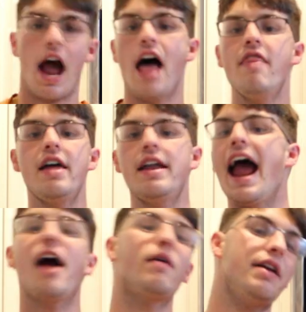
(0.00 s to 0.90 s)
And then
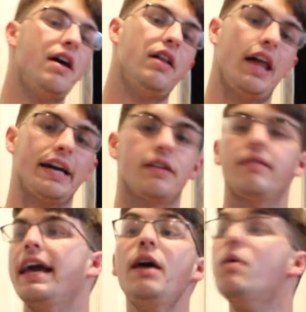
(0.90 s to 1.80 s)
Arina, like,
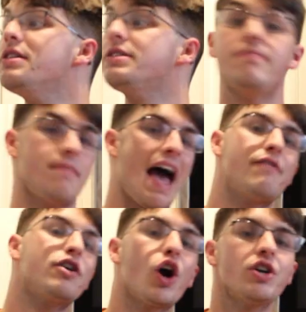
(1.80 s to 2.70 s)
he wasn't
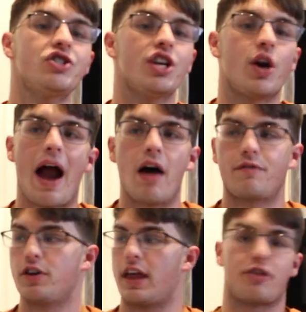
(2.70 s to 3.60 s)
having her sit around
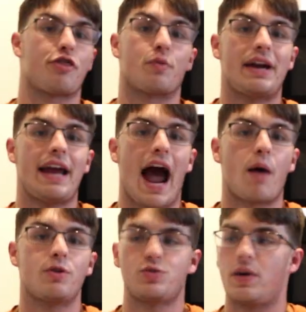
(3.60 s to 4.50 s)
for like 3
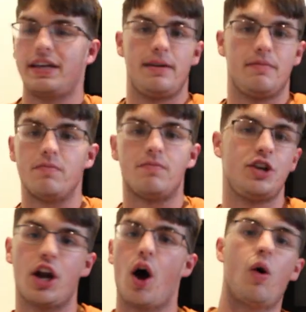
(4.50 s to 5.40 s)
hours while he,
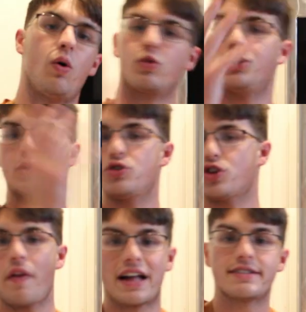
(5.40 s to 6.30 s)
you know, reduced
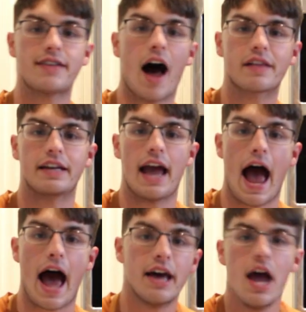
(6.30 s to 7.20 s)
all that stock that he
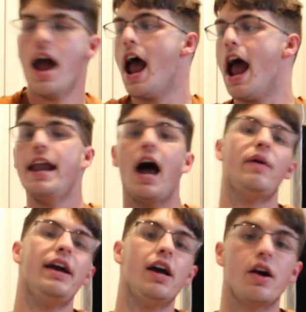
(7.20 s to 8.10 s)
had. And
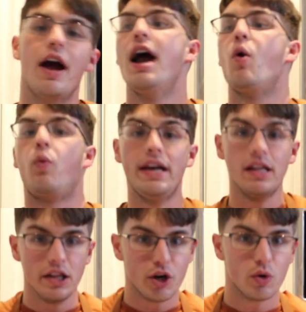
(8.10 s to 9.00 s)
now here,
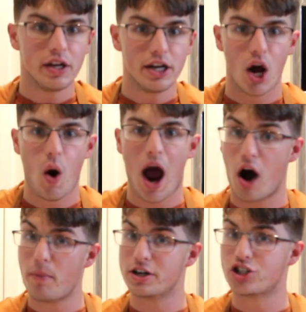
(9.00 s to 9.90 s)
we literally know
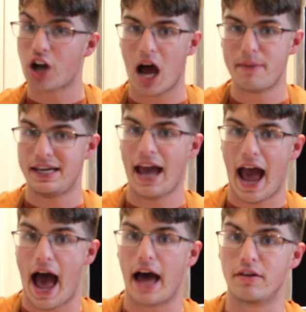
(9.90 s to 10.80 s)
how much time he
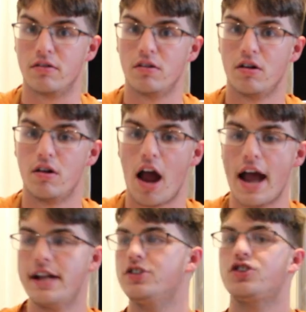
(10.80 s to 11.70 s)
had.
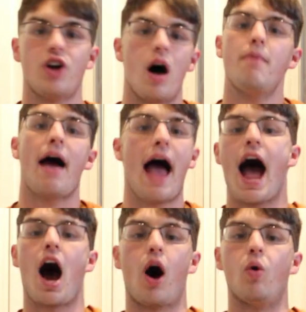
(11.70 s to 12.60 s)
And
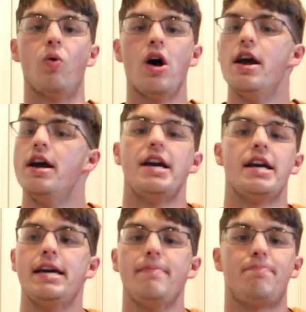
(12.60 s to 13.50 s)
somehow,
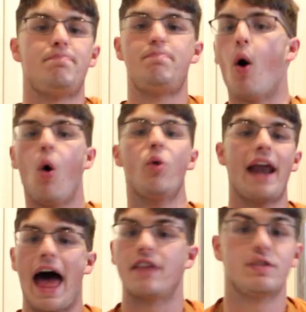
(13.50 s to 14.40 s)
he pulled
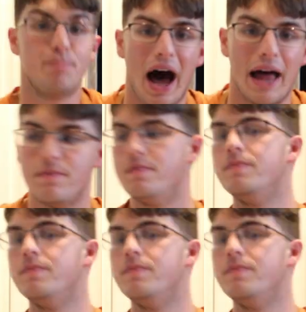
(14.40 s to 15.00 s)
it out of his butt.